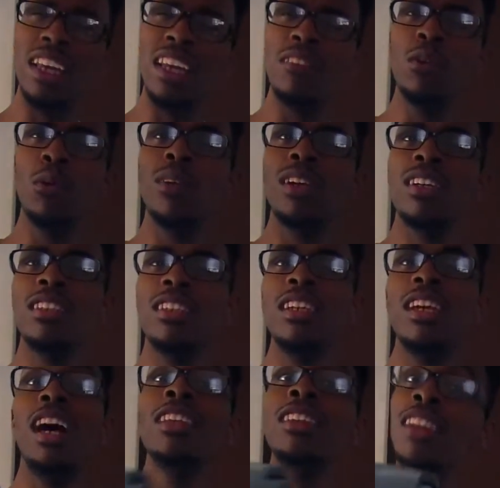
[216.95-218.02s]
And if you want to
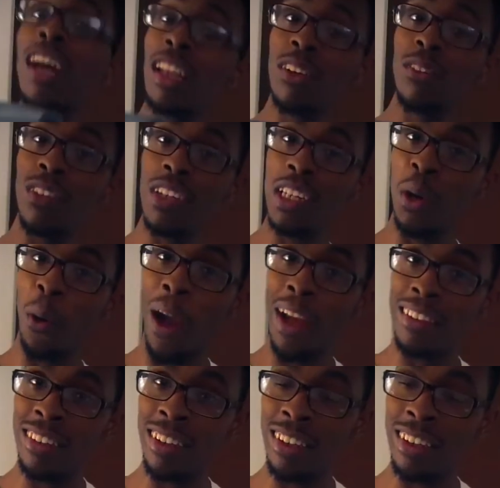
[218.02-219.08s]
see another video I
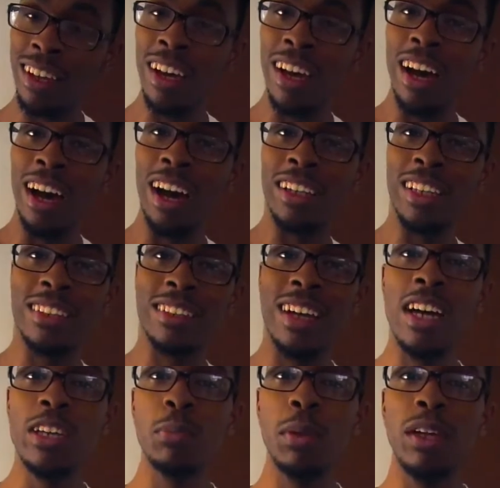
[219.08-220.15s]
did that's
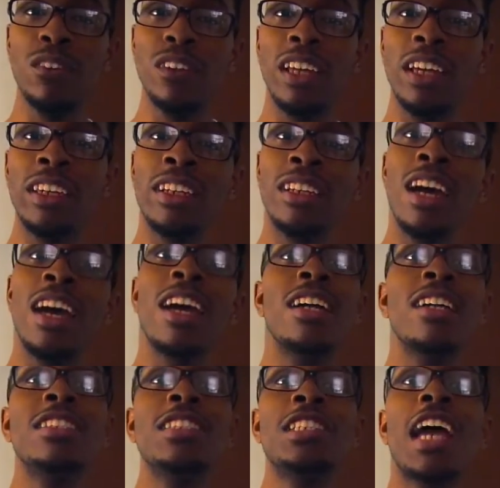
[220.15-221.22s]
cosplay related,
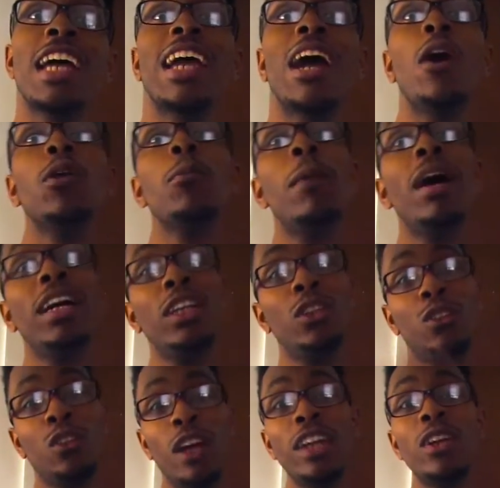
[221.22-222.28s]
check out my
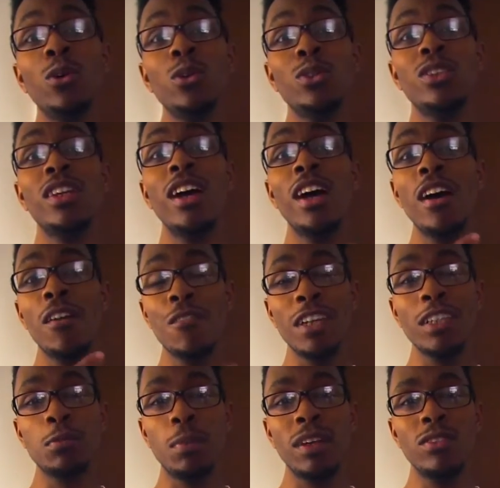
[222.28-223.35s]
Kratos
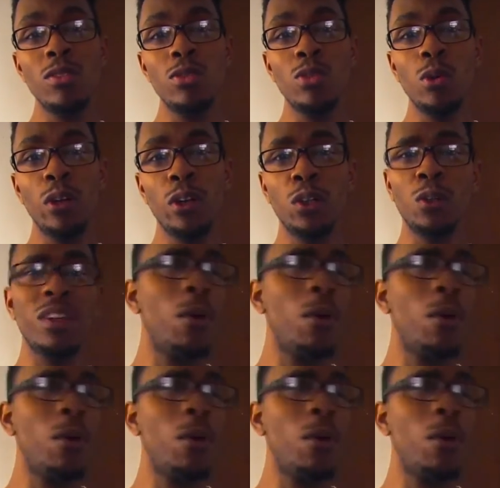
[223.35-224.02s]
face paint tutorial.